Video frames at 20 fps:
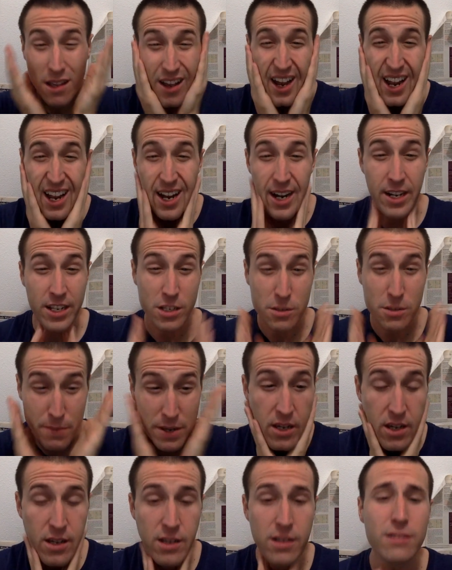I kind of
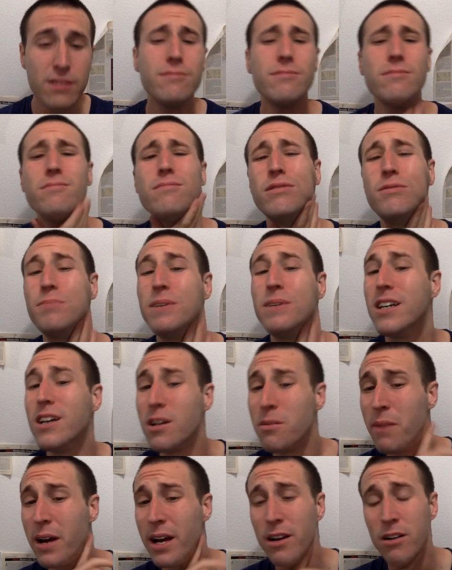speak
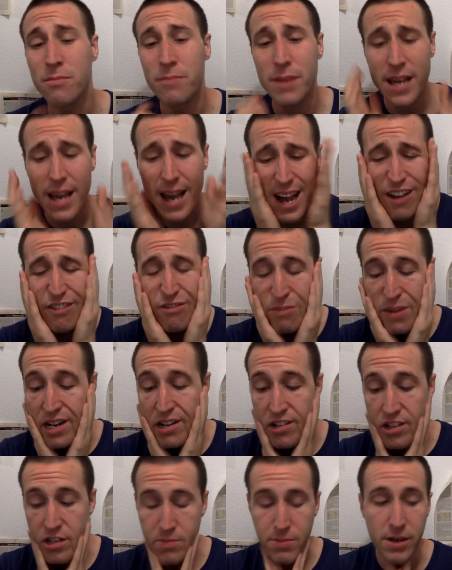on my own behalf, my
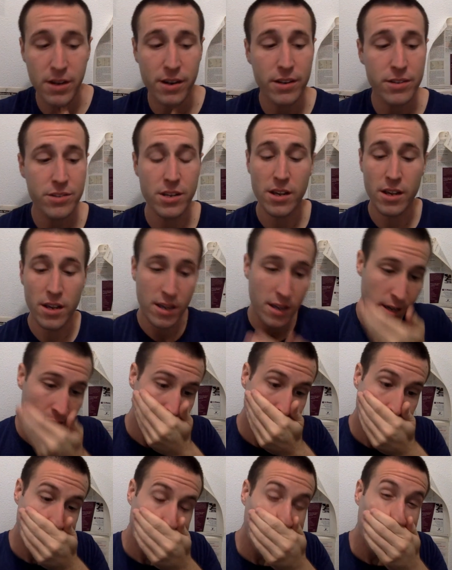own experience.
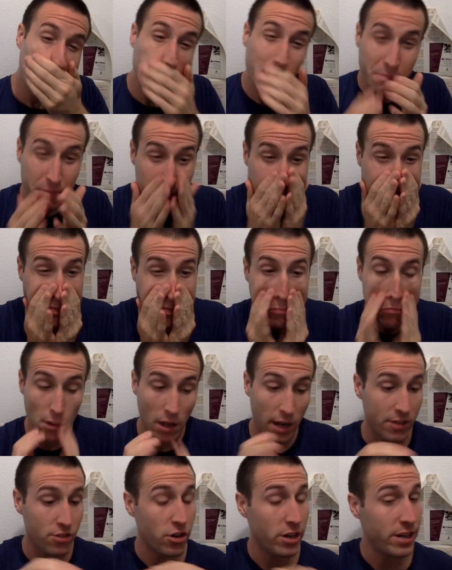
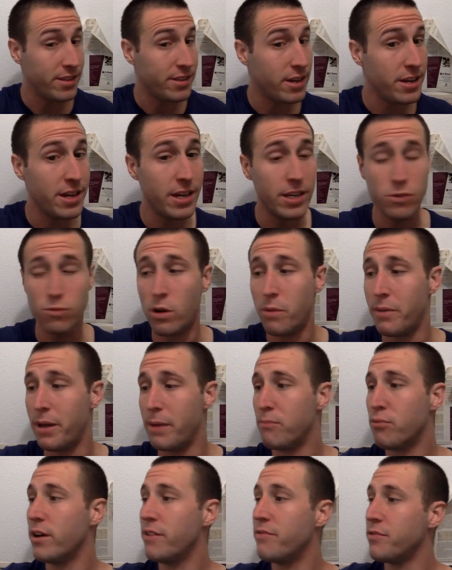I try to tell you guys what my
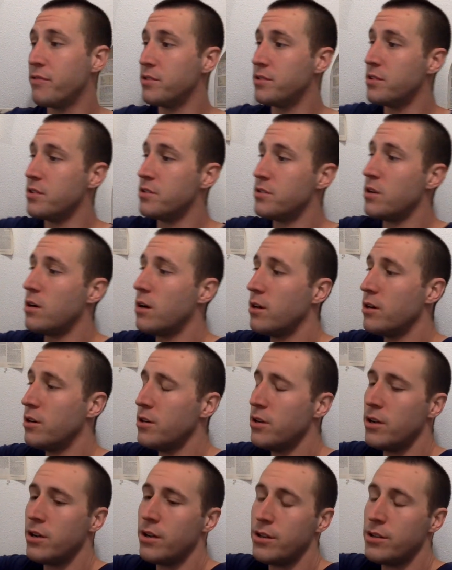preferences are
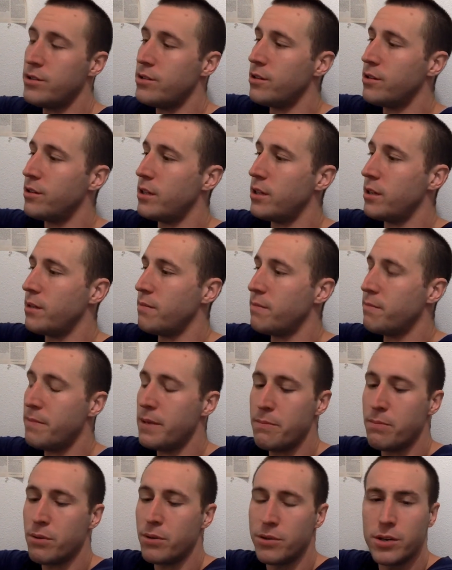so that
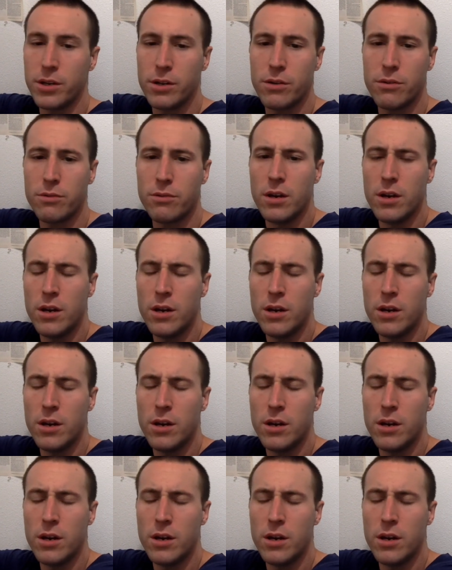people don't,